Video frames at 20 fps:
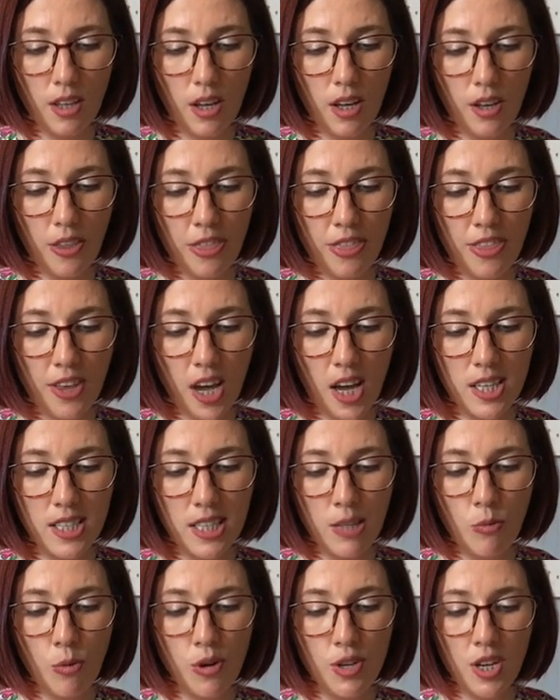a
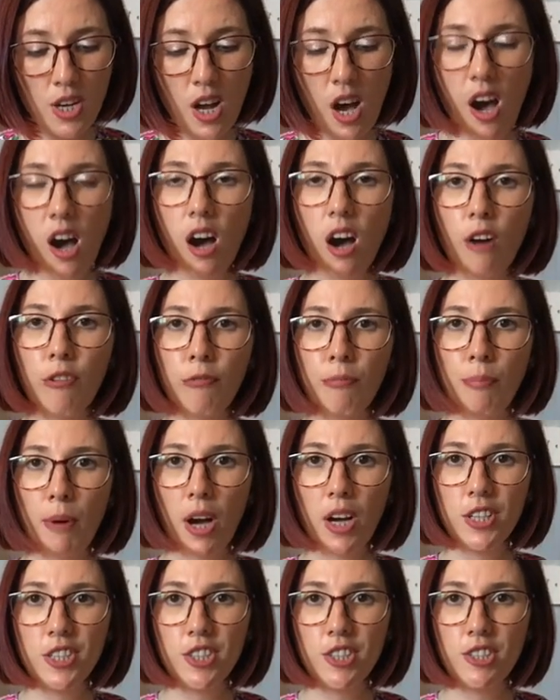31.5
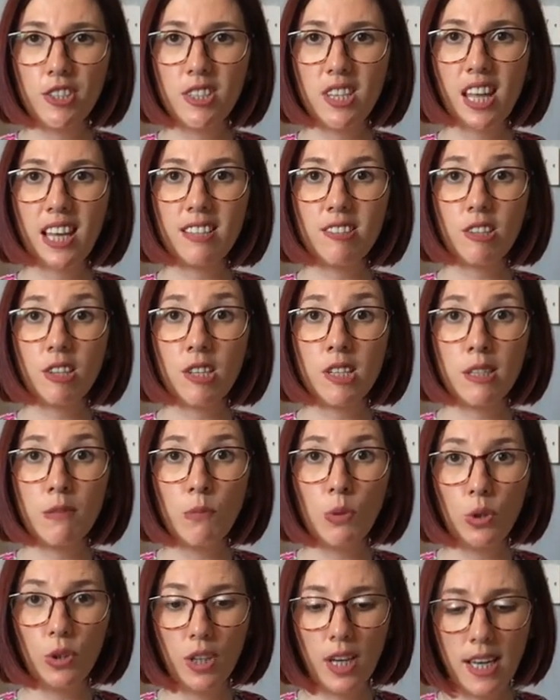bust, that's the
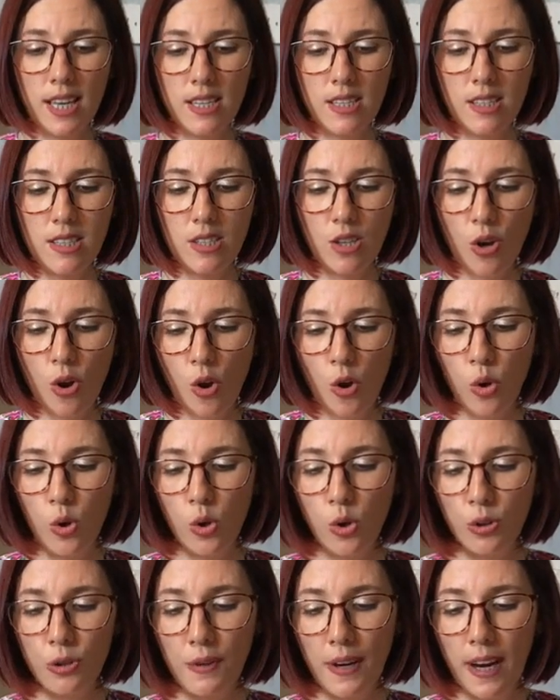smallest,
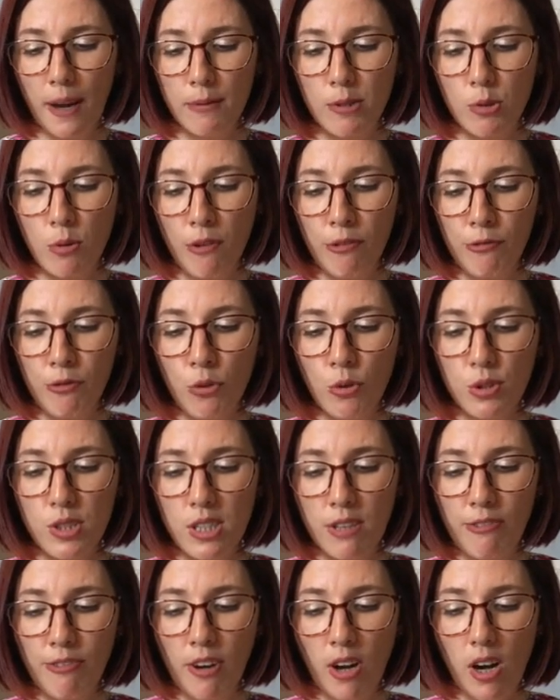all the way up to a
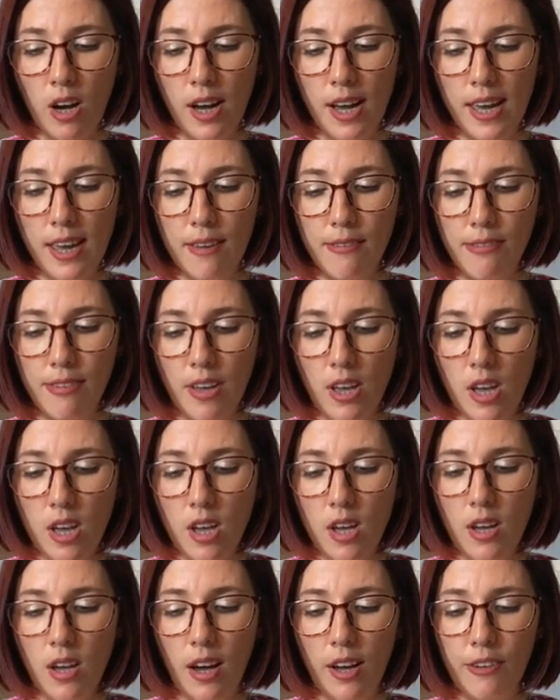45
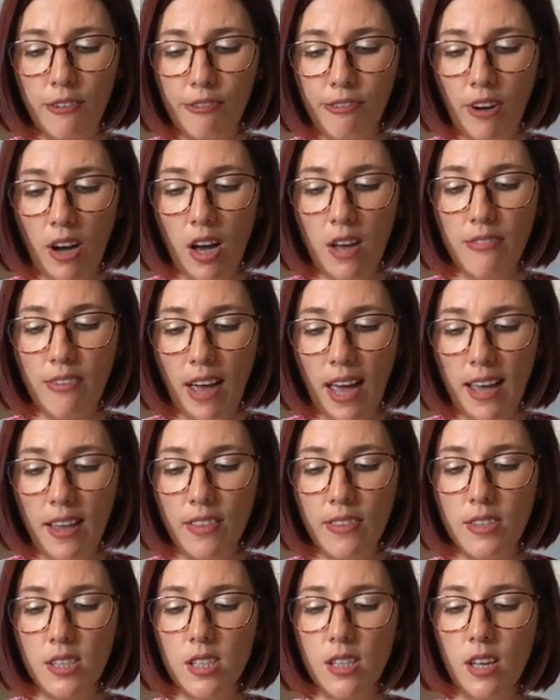
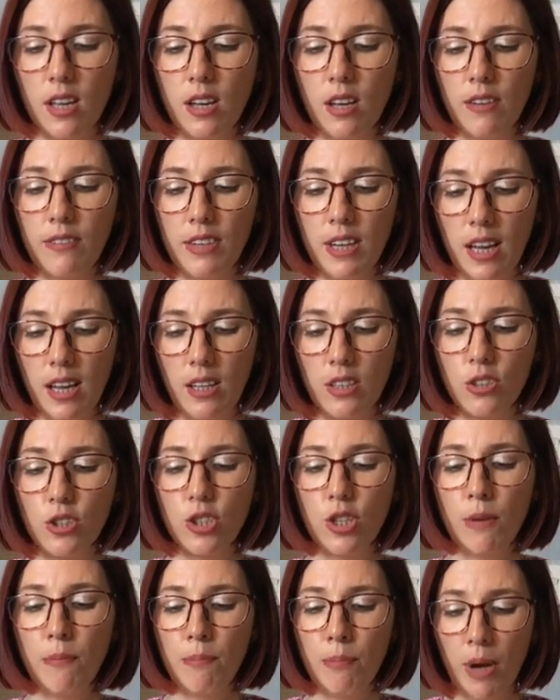5/8 of an
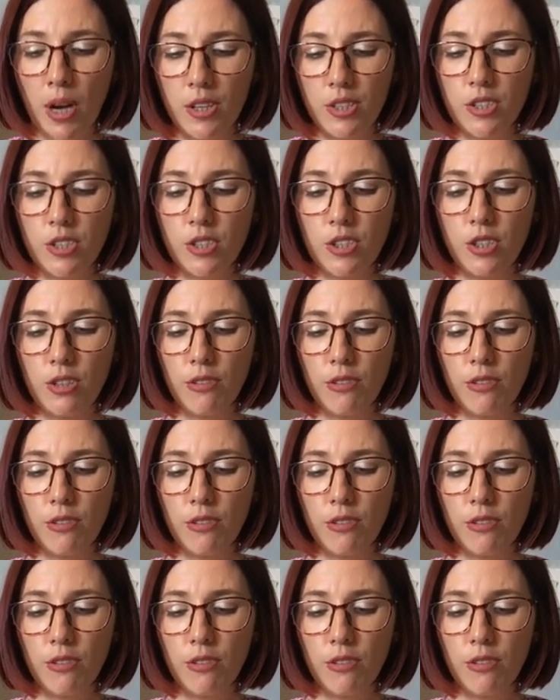inch bust